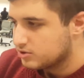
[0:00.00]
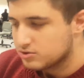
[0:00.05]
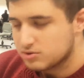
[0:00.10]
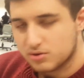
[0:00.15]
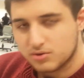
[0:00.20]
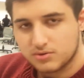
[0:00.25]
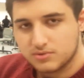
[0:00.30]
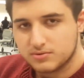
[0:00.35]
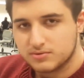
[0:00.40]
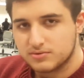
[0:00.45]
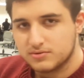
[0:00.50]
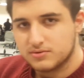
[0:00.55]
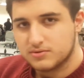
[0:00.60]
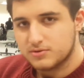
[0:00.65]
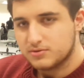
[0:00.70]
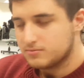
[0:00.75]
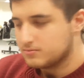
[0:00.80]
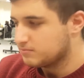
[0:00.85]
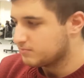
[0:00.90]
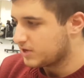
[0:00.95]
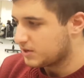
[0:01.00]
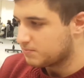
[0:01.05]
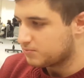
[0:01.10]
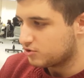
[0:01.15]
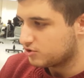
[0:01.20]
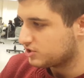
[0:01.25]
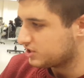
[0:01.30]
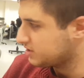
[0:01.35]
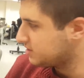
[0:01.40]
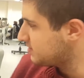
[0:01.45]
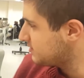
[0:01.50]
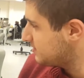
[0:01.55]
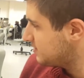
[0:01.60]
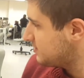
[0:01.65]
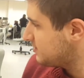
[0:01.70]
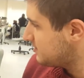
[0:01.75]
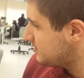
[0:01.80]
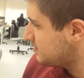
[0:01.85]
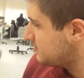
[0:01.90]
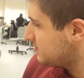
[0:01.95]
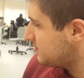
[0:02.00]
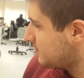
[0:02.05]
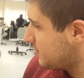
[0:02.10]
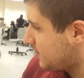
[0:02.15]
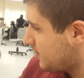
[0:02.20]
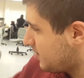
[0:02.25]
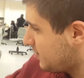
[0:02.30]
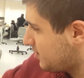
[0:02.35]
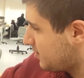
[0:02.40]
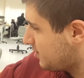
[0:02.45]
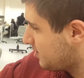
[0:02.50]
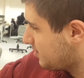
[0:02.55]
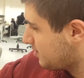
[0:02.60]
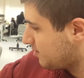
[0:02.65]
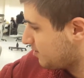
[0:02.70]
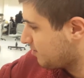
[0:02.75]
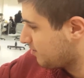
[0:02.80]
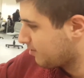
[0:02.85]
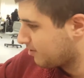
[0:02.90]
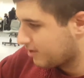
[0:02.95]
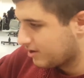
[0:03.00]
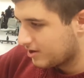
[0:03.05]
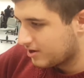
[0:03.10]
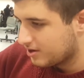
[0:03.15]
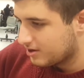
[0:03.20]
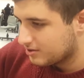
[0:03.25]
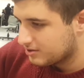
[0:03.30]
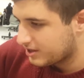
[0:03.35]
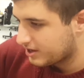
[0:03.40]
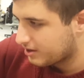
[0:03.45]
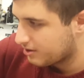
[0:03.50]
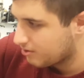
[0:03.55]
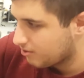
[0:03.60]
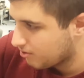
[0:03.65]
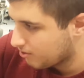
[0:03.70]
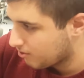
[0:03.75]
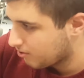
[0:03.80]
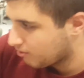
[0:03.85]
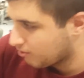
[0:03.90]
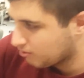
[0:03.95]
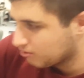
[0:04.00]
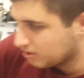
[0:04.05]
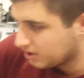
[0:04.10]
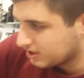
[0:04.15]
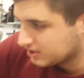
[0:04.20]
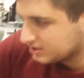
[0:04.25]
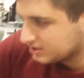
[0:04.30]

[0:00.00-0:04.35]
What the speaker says: So my project is this. Like all